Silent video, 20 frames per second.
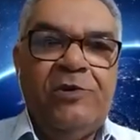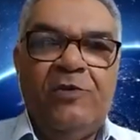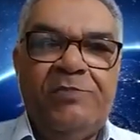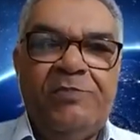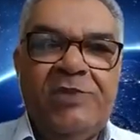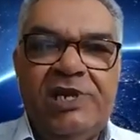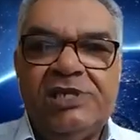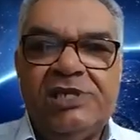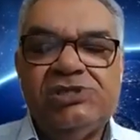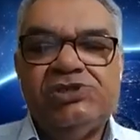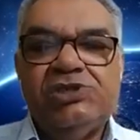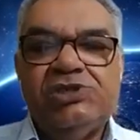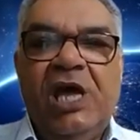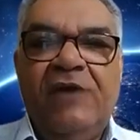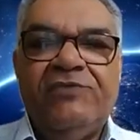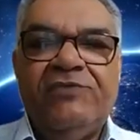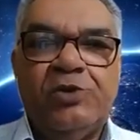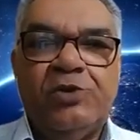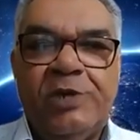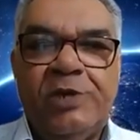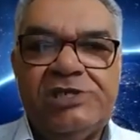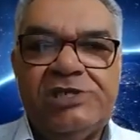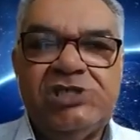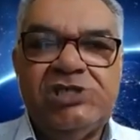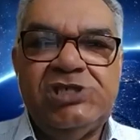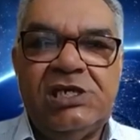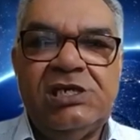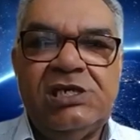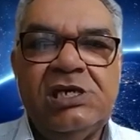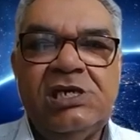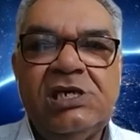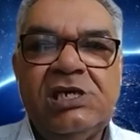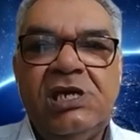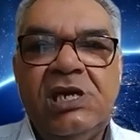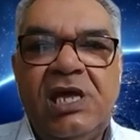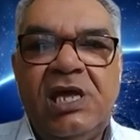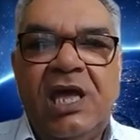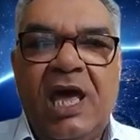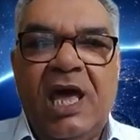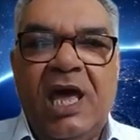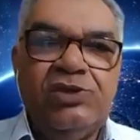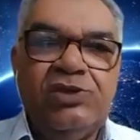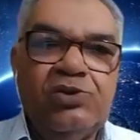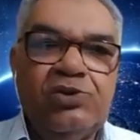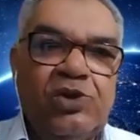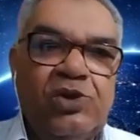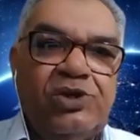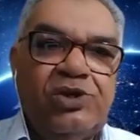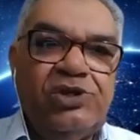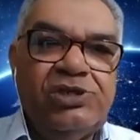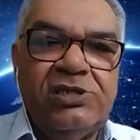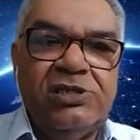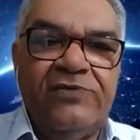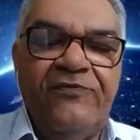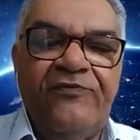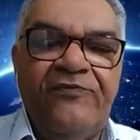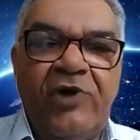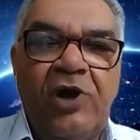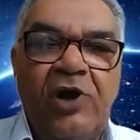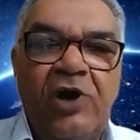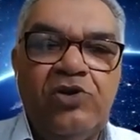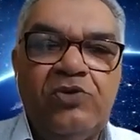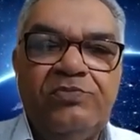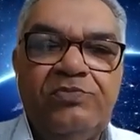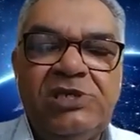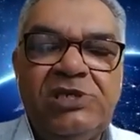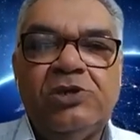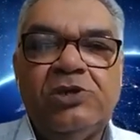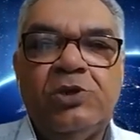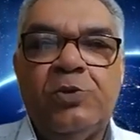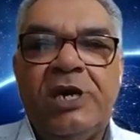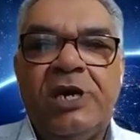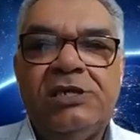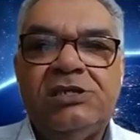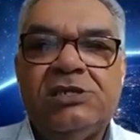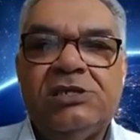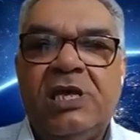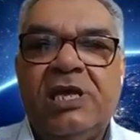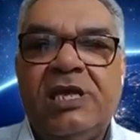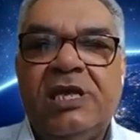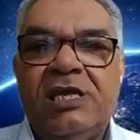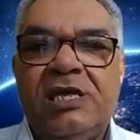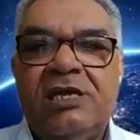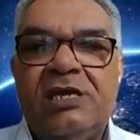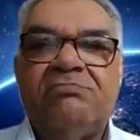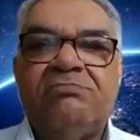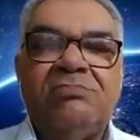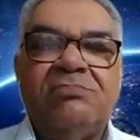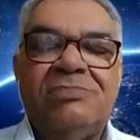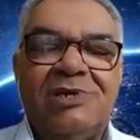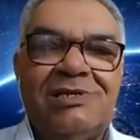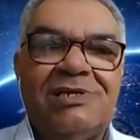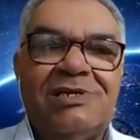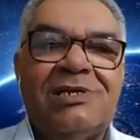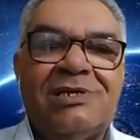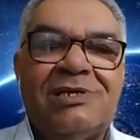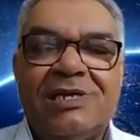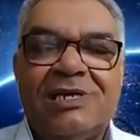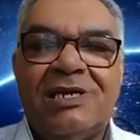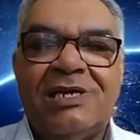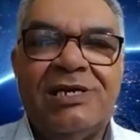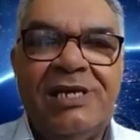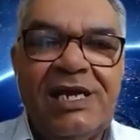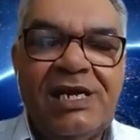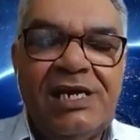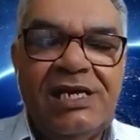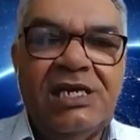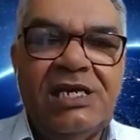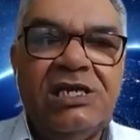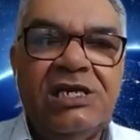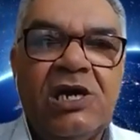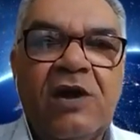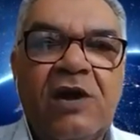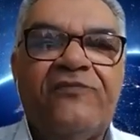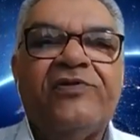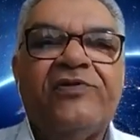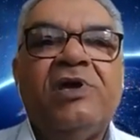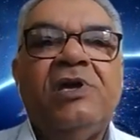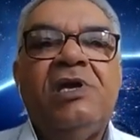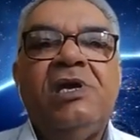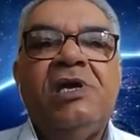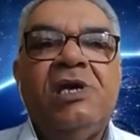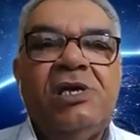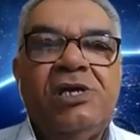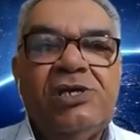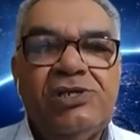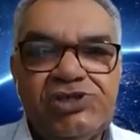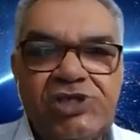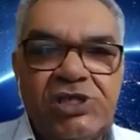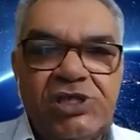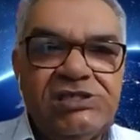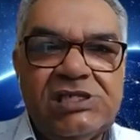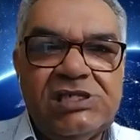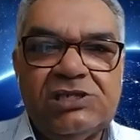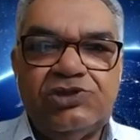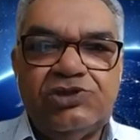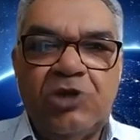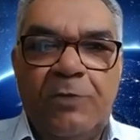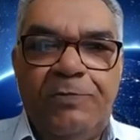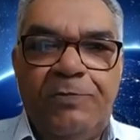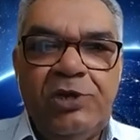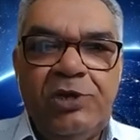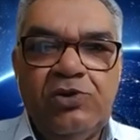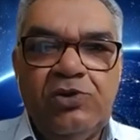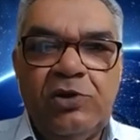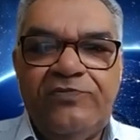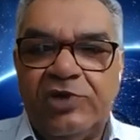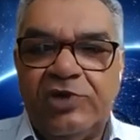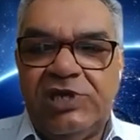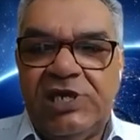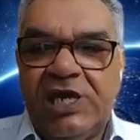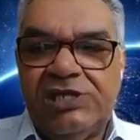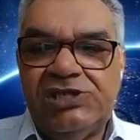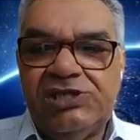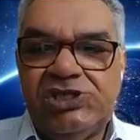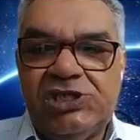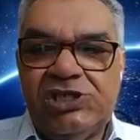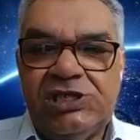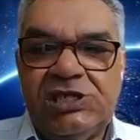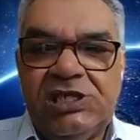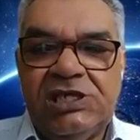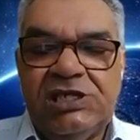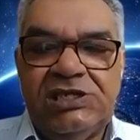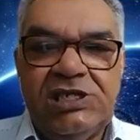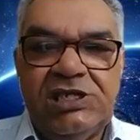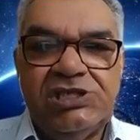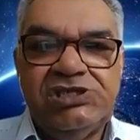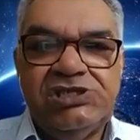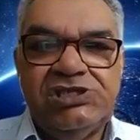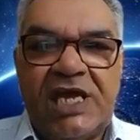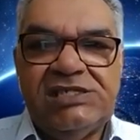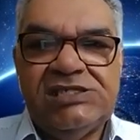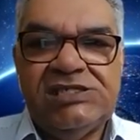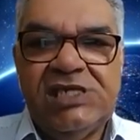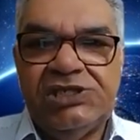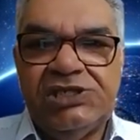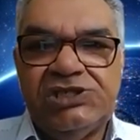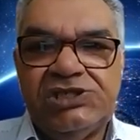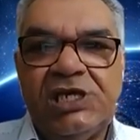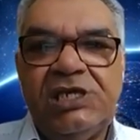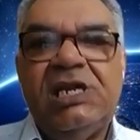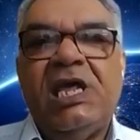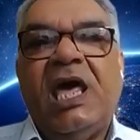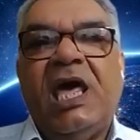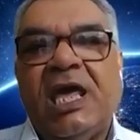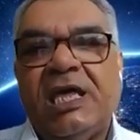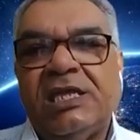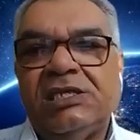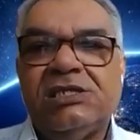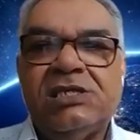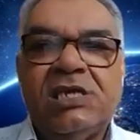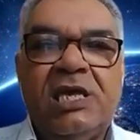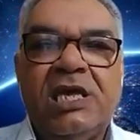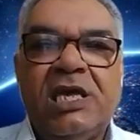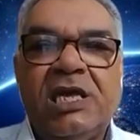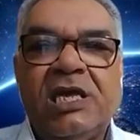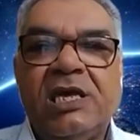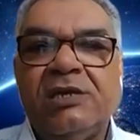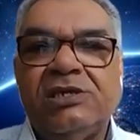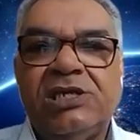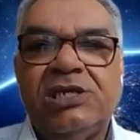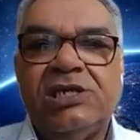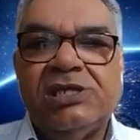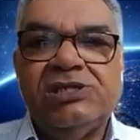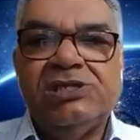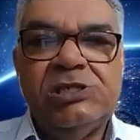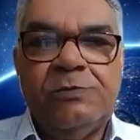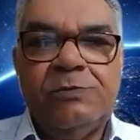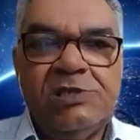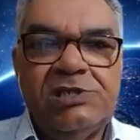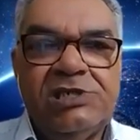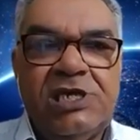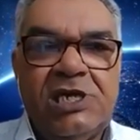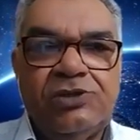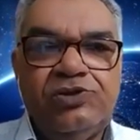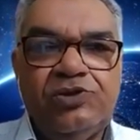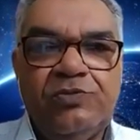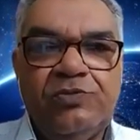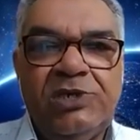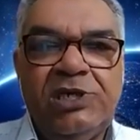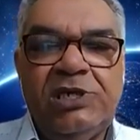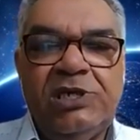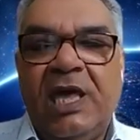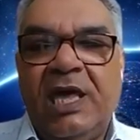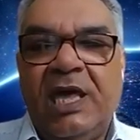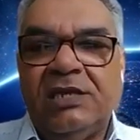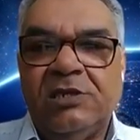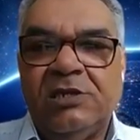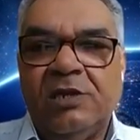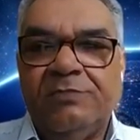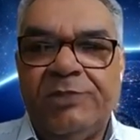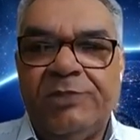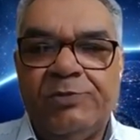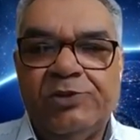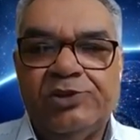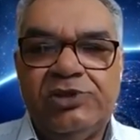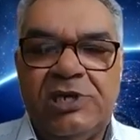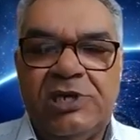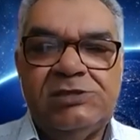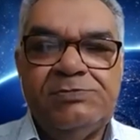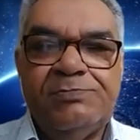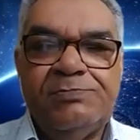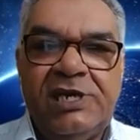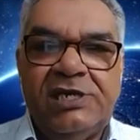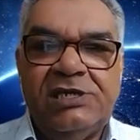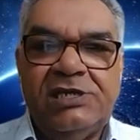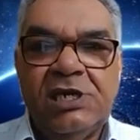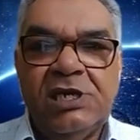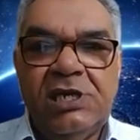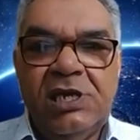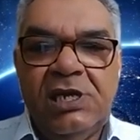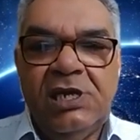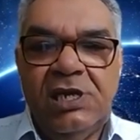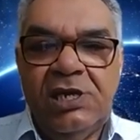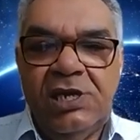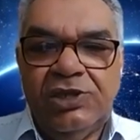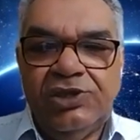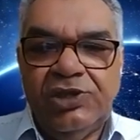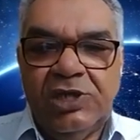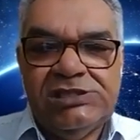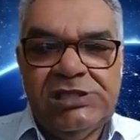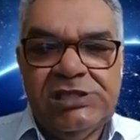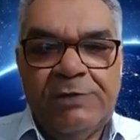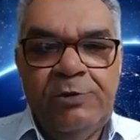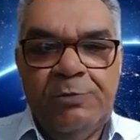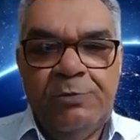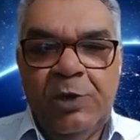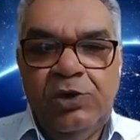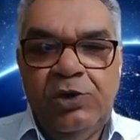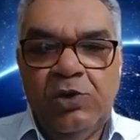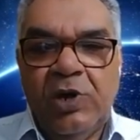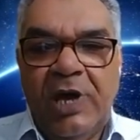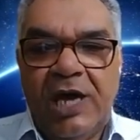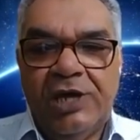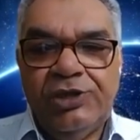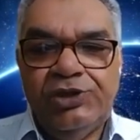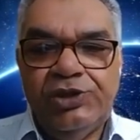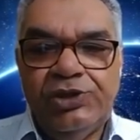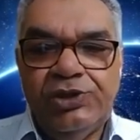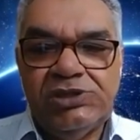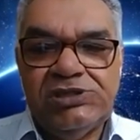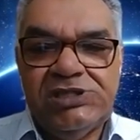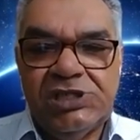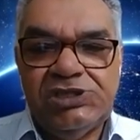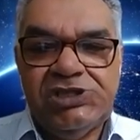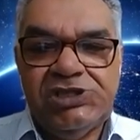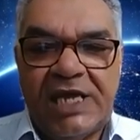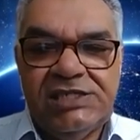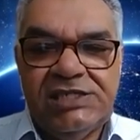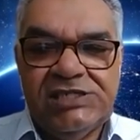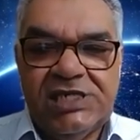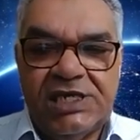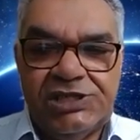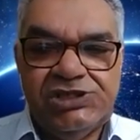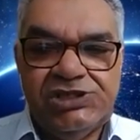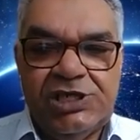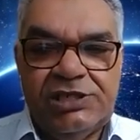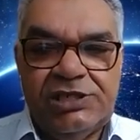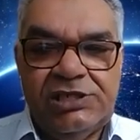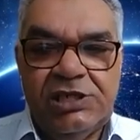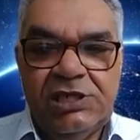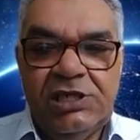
of minutes you have a question and or you didn't follow me quite uh, clearly enough, just drop a note for Kenji in the chat section and uh, Kenji will get to me and I'll be able to explain. Does everyone know how to use the chat section?